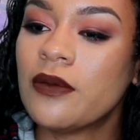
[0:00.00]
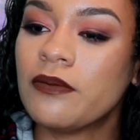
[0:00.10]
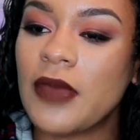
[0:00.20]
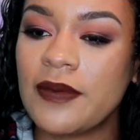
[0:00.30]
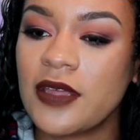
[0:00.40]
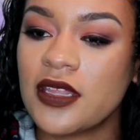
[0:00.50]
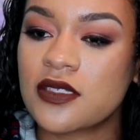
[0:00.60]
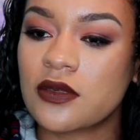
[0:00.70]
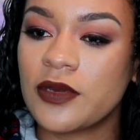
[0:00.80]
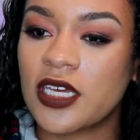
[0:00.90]
maybe
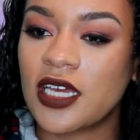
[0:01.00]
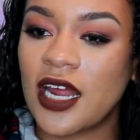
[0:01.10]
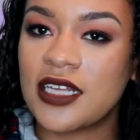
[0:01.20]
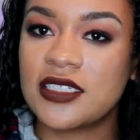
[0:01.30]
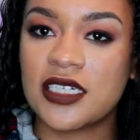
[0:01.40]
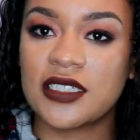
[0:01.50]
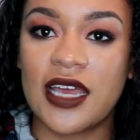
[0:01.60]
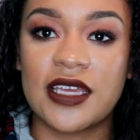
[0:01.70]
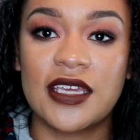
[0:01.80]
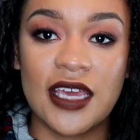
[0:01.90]
this would be a good idea.
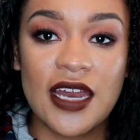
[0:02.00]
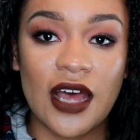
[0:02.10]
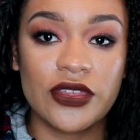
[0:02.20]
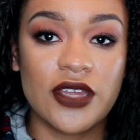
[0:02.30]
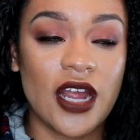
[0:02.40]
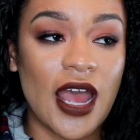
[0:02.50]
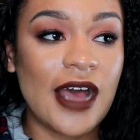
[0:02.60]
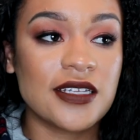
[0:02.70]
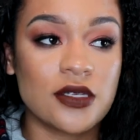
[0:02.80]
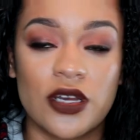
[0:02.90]
Like get out there,
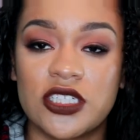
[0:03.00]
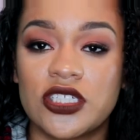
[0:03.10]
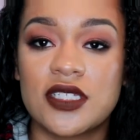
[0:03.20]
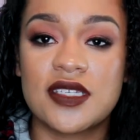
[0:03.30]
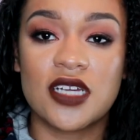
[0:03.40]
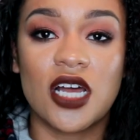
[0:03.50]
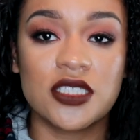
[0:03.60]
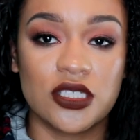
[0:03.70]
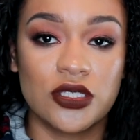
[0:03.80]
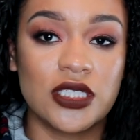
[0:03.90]
ask questions,
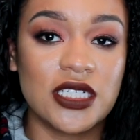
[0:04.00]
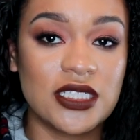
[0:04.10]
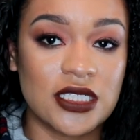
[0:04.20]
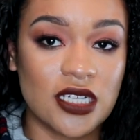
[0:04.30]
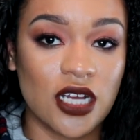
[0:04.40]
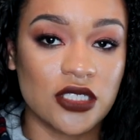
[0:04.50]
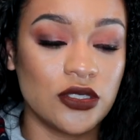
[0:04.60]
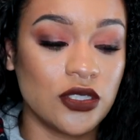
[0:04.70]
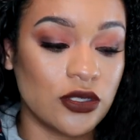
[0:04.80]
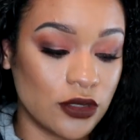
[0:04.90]
talk to who you need to talk
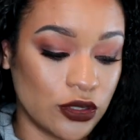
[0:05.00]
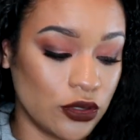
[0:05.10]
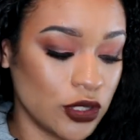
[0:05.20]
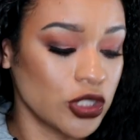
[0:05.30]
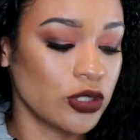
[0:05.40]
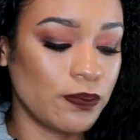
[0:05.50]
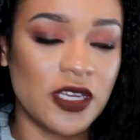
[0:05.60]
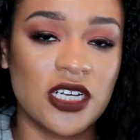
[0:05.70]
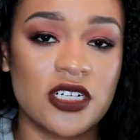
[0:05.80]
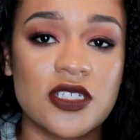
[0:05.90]
to, your recruiters, your
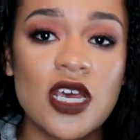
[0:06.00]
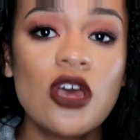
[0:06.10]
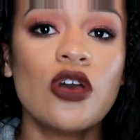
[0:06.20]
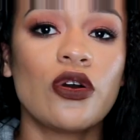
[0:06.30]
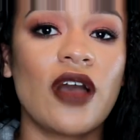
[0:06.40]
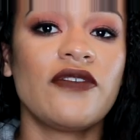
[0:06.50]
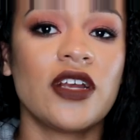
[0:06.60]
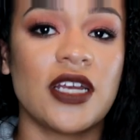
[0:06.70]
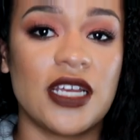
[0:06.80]
peers, whoever it